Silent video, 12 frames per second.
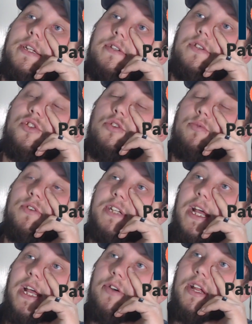Super
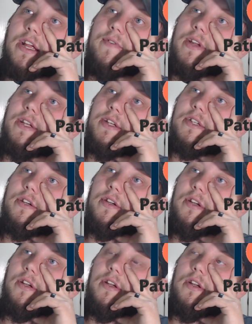Saturday event.
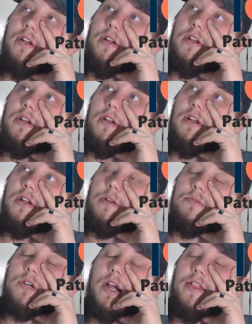
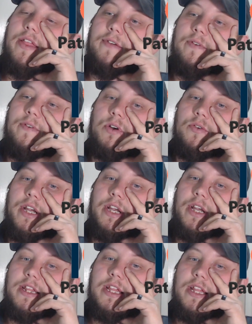I'm trying to think if I'm going to
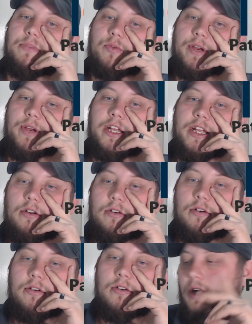anything between there.
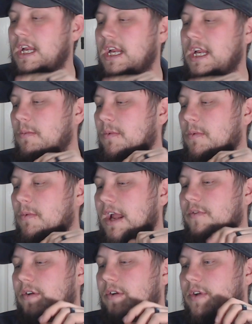I can't remember if I
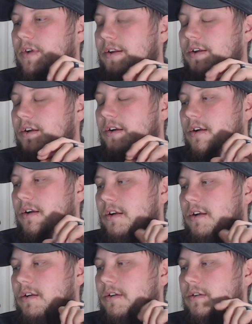have an event
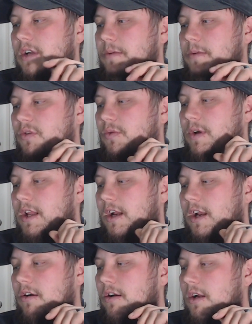in between
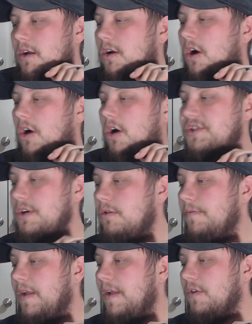there.
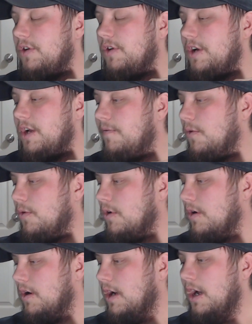Also, if you're looking
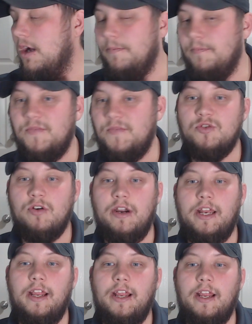for some
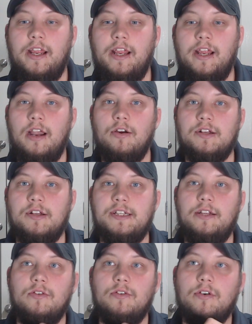training, Eric
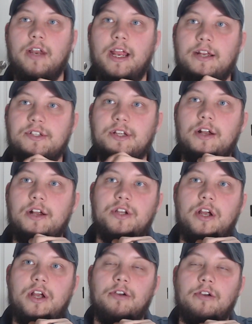Ziegler and Scott
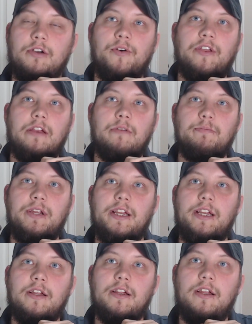Schotten are both going to be